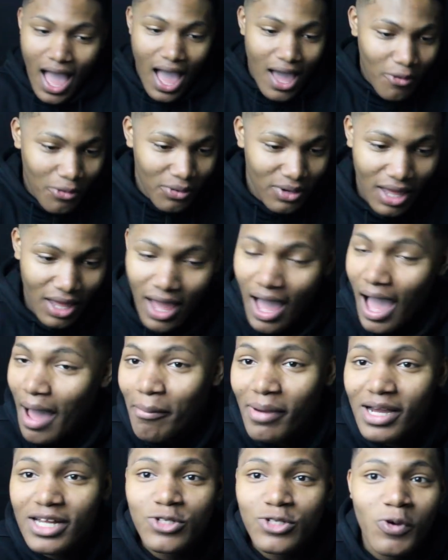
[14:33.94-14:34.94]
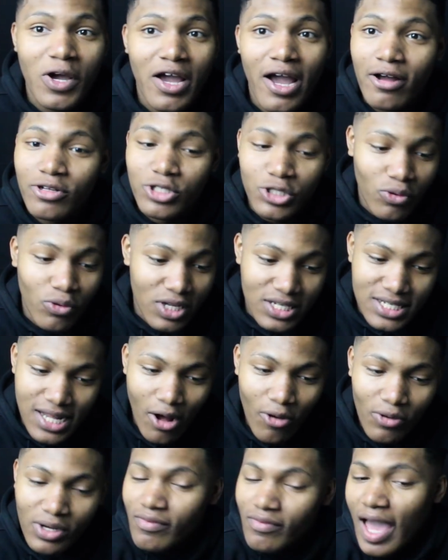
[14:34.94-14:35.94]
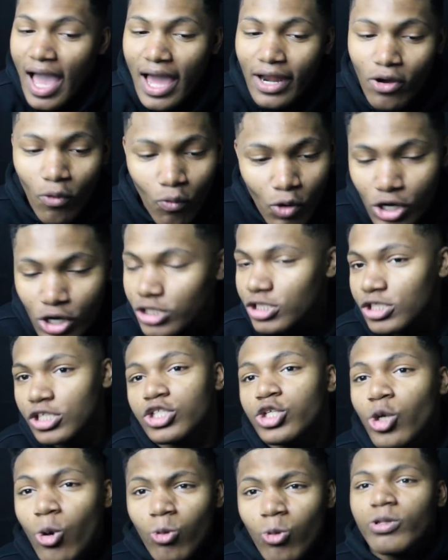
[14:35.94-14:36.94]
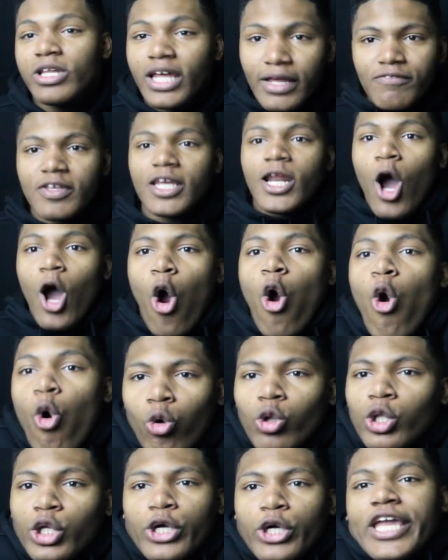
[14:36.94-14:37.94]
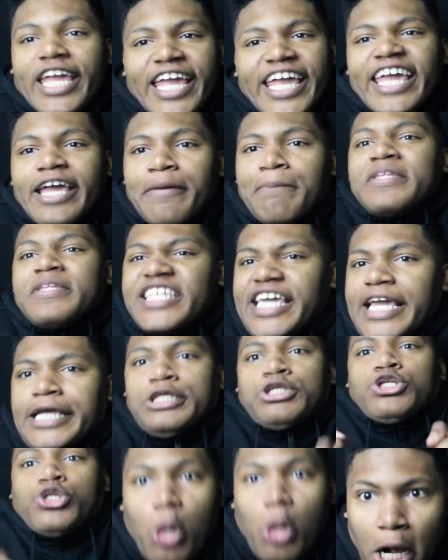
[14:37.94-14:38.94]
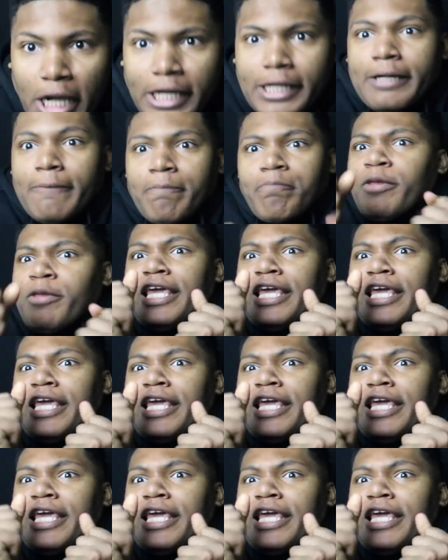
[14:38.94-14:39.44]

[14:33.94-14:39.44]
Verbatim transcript: I, I might as well outro because I don't even have no words. The dude lifted a whole little EMT truck.